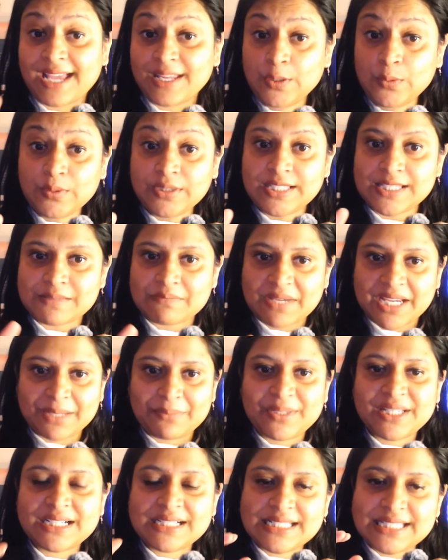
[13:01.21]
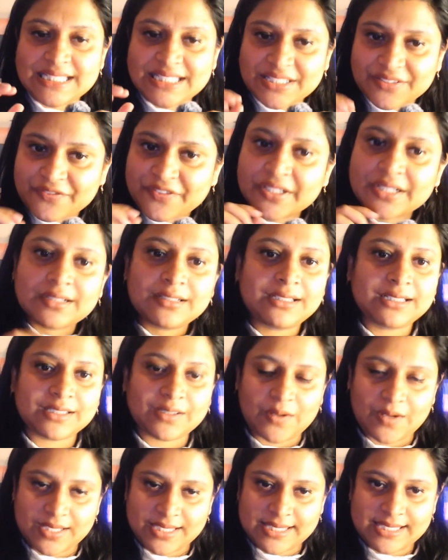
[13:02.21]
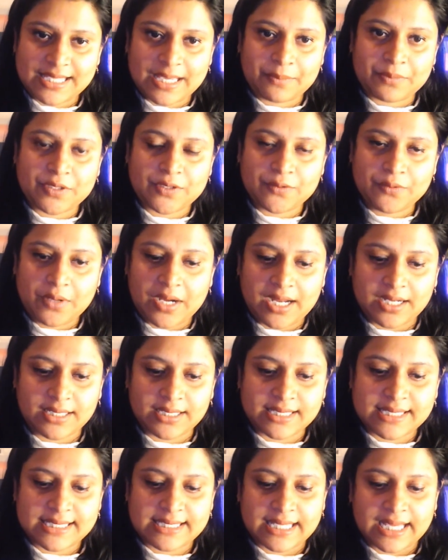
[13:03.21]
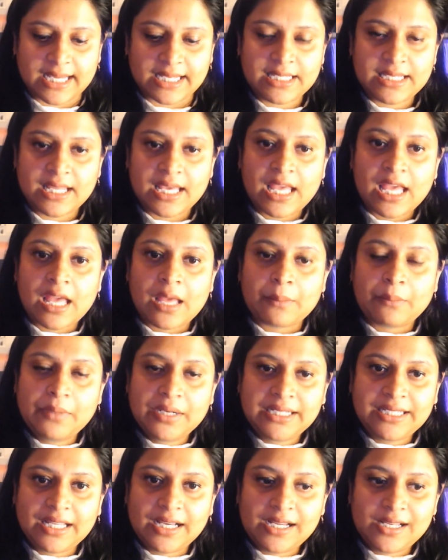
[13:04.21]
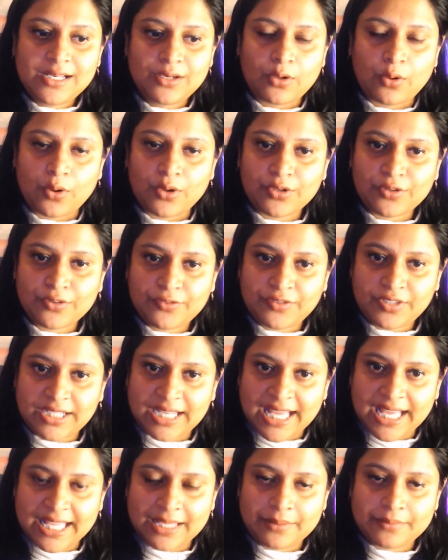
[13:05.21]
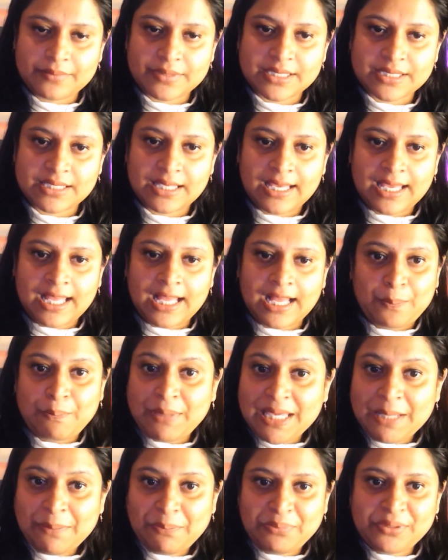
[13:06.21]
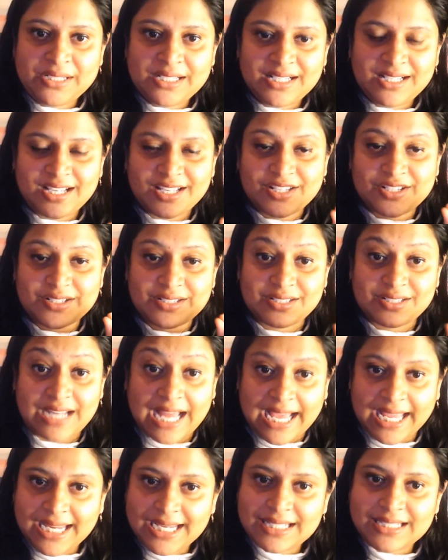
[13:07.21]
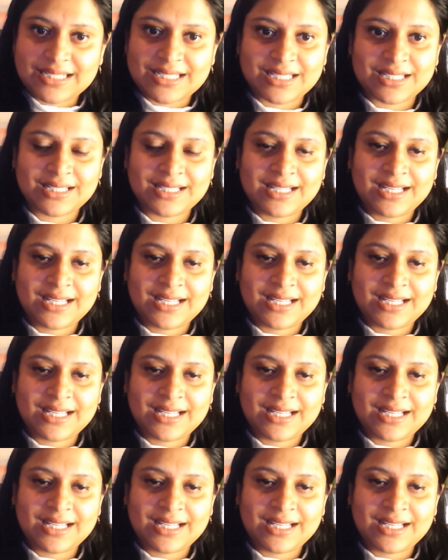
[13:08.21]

I know this might be a difficult concept to understand, but a lot of times people write,